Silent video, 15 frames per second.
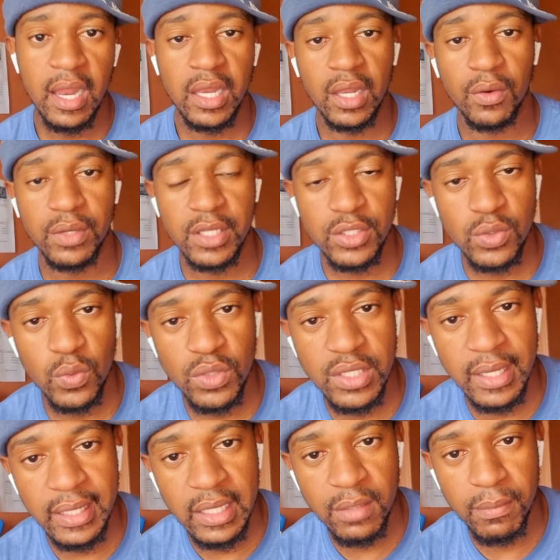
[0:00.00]
Now, these two
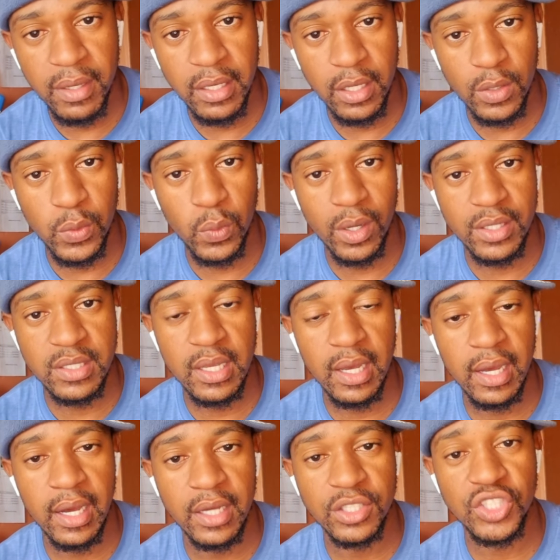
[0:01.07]
gentlemen, it was
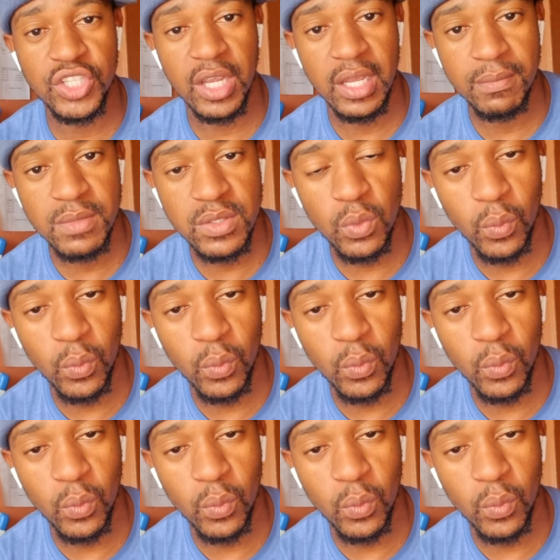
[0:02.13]
James